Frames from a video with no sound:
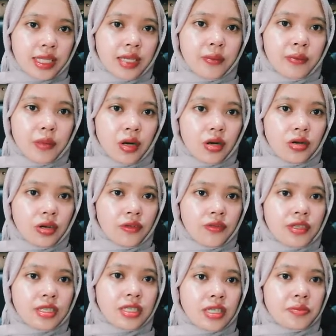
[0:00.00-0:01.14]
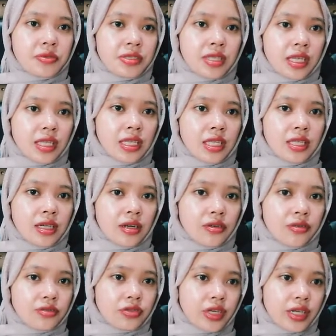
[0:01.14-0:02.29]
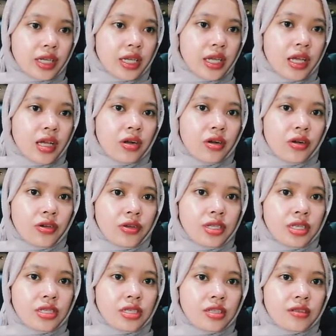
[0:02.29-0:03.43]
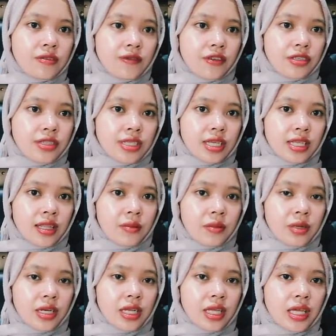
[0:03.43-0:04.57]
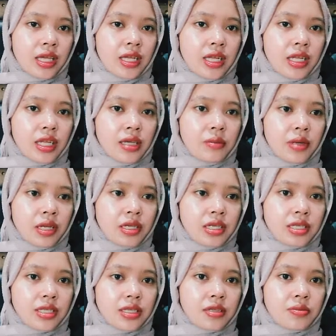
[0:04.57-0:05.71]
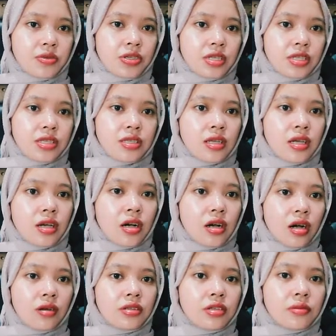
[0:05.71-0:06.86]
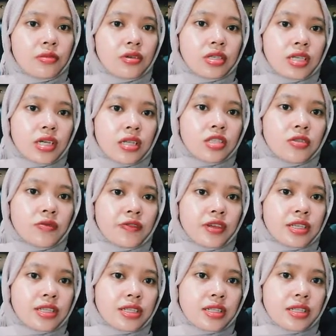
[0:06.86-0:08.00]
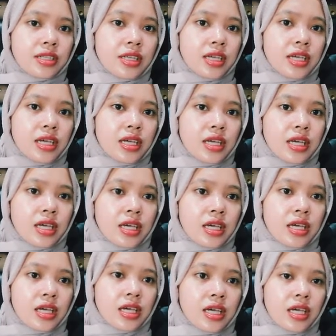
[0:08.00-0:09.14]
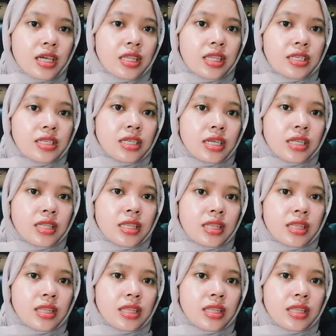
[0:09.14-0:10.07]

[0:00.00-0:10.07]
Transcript: the amount of the debt stated in the contract, conditions for settlement, name and descriptions of the mortgage vessel, and the date